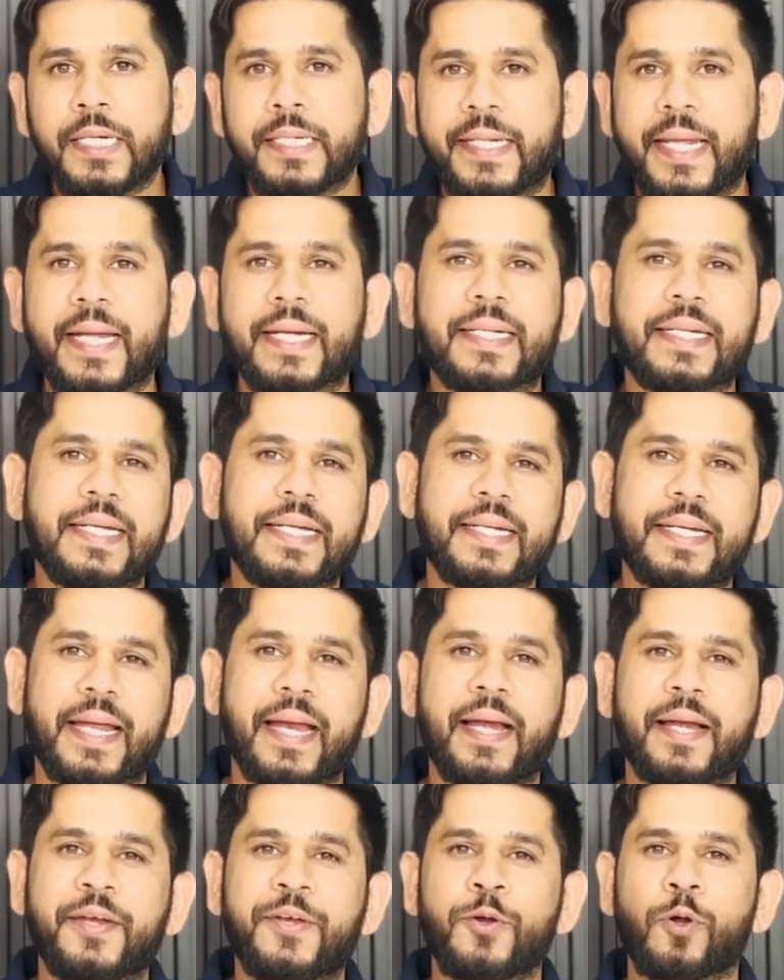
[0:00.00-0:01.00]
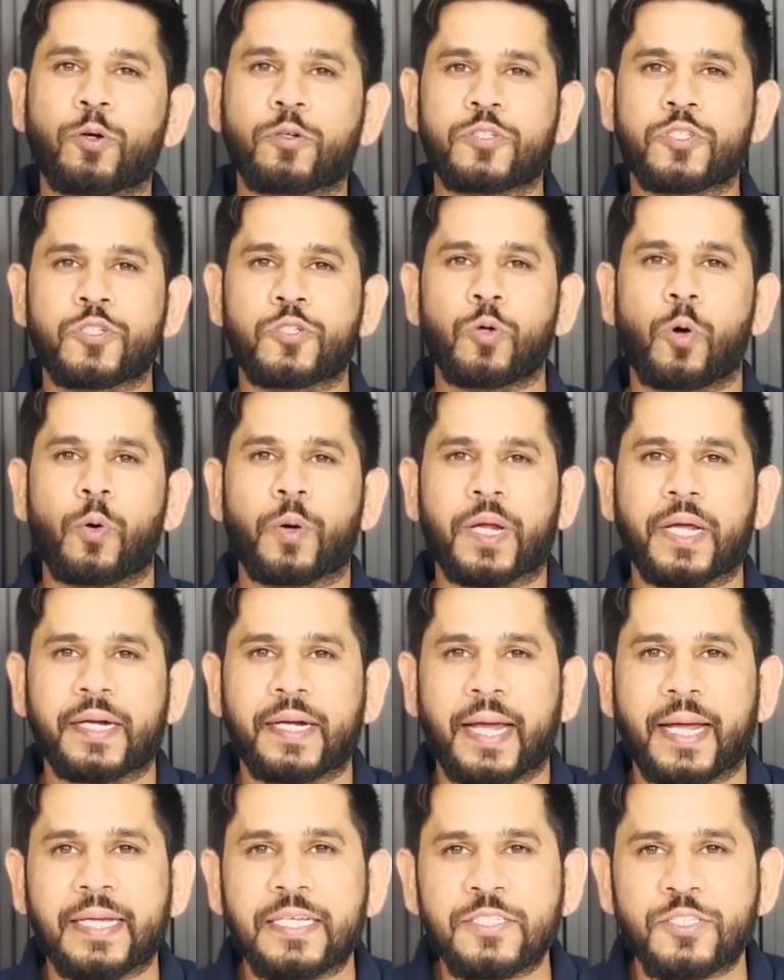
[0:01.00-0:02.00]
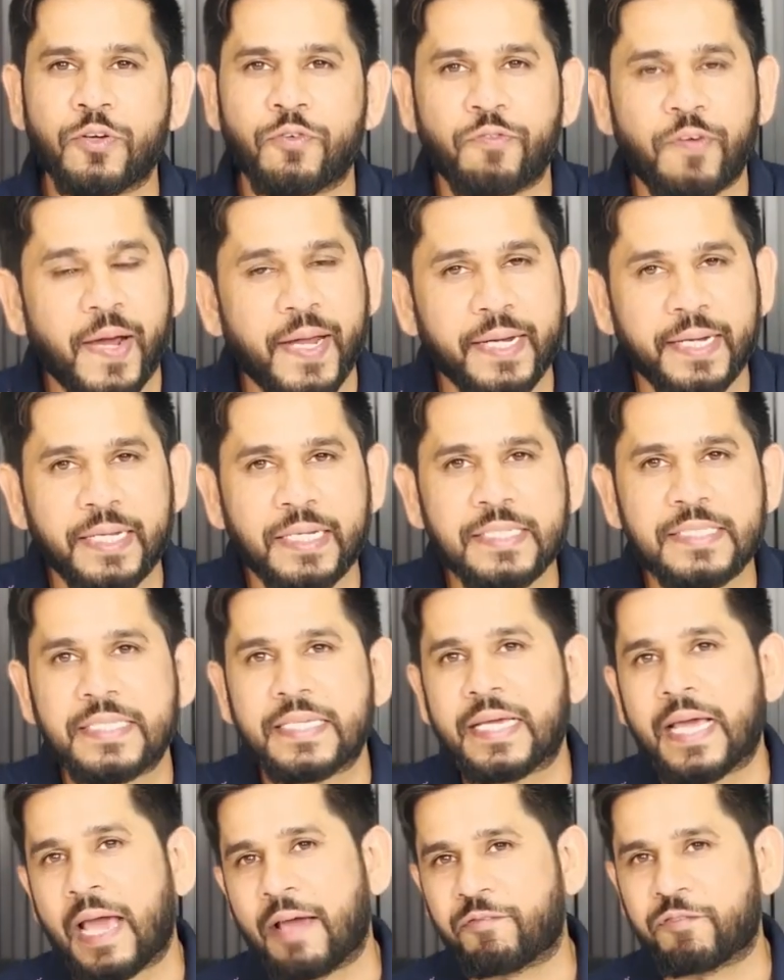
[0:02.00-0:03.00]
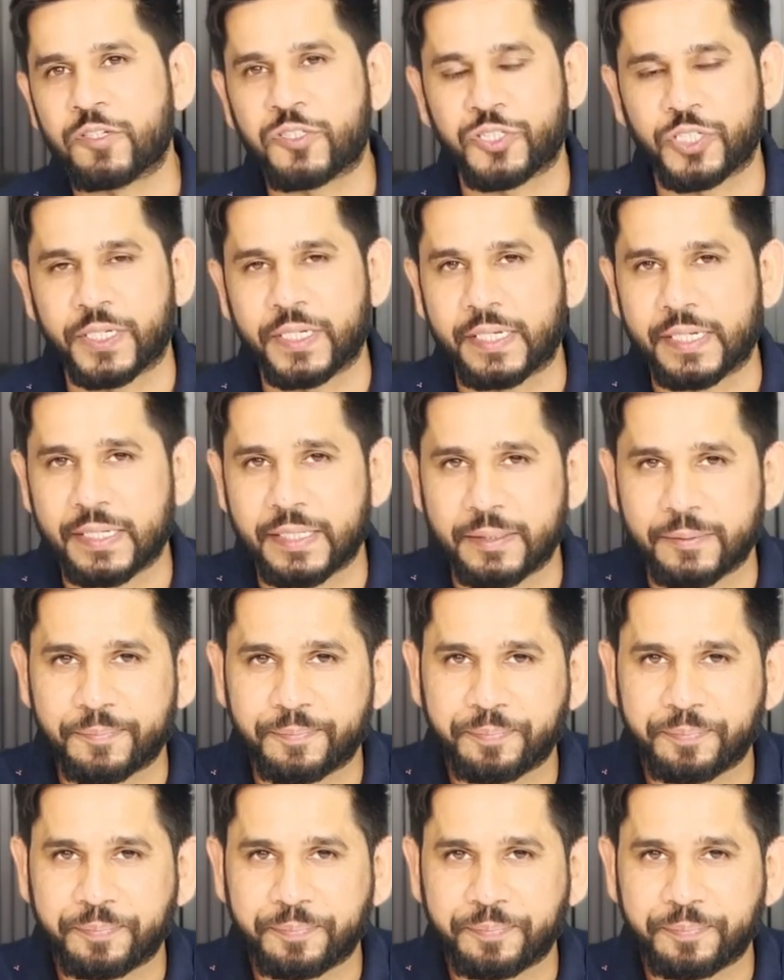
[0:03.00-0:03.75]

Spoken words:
Take detailed notes to organize your findings efficiently.